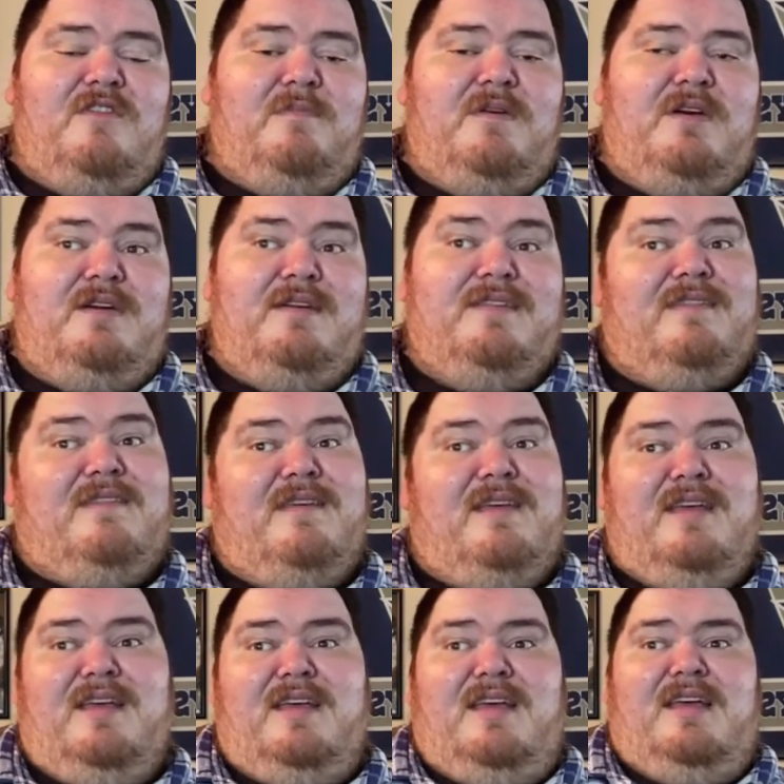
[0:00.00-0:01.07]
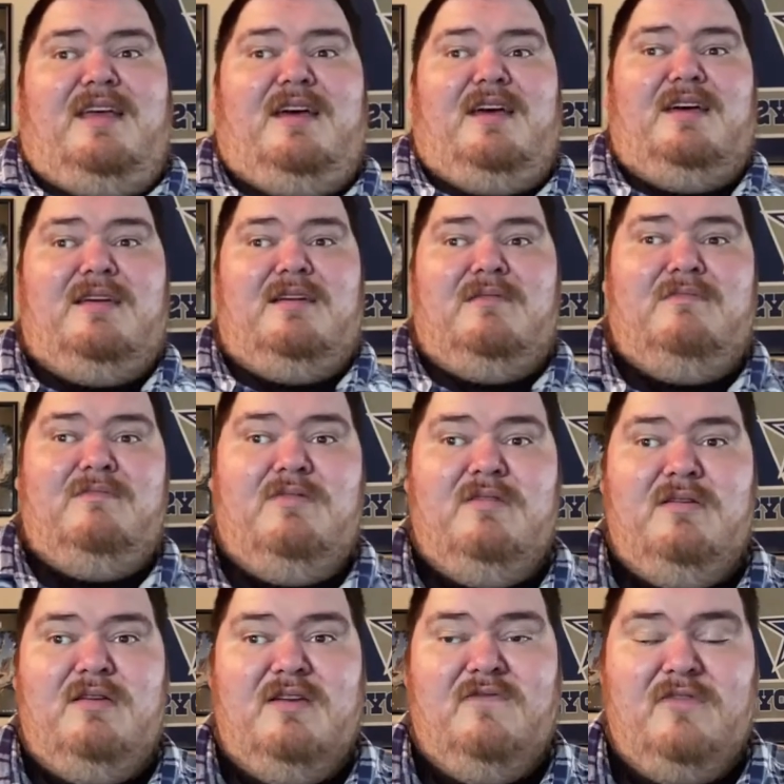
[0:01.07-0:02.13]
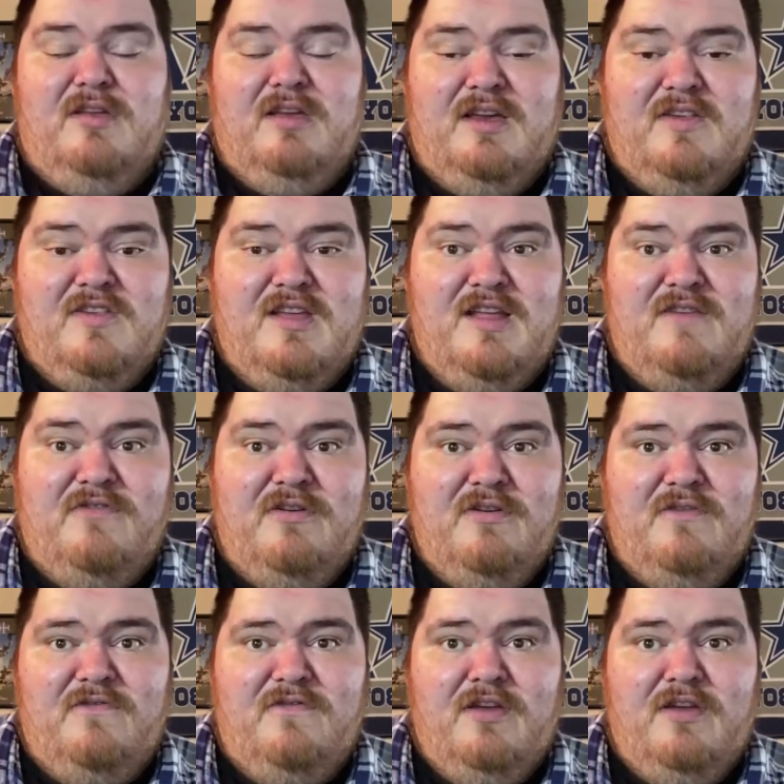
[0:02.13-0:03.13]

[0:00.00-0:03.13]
But like I said, if you